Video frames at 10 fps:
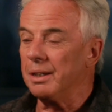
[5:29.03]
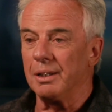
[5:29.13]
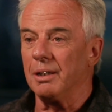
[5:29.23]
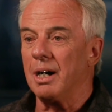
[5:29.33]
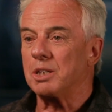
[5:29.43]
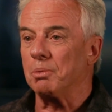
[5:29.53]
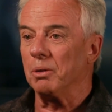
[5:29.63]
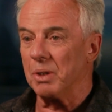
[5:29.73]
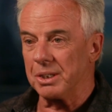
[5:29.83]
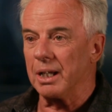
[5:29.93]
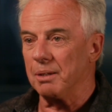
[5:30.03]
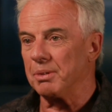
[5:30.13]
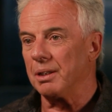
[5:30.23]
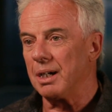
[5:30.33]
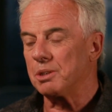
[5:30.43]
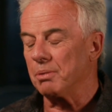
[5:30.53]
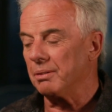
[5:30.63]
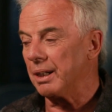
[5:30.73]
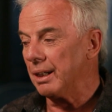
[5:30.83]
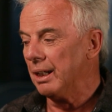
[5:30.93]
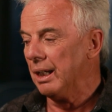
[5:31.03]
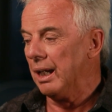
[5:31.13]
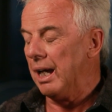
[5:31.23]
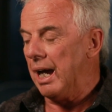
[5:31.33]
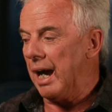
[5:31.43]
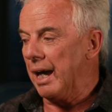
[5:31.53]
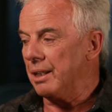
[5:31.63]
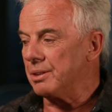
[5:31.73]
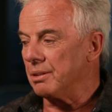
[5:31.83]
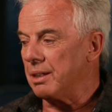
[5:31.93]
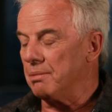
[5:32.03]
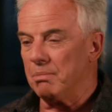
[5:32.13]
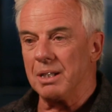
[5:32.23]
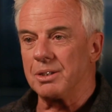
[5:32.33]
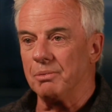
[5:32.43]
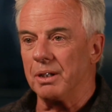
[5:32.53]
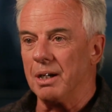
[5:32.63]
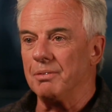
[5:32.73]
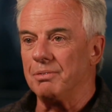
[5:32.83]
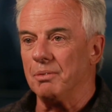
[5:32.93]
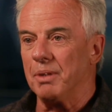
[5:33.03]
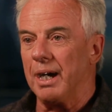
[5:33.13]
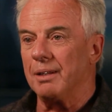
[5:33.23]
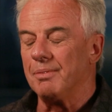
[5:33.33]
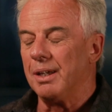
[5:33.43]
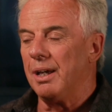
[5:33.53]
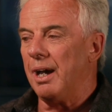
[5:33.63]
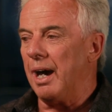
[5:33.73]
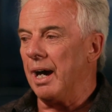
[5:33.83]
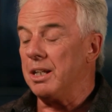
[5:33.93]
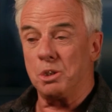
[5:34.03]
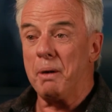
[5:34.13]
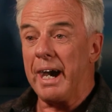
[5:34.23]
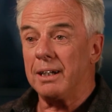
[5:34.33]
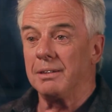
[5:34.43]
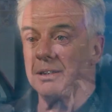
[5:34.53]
did it in the hospital, once they oh. got him to the hospital, right? And it took him months to recover from that. Uh, he's back.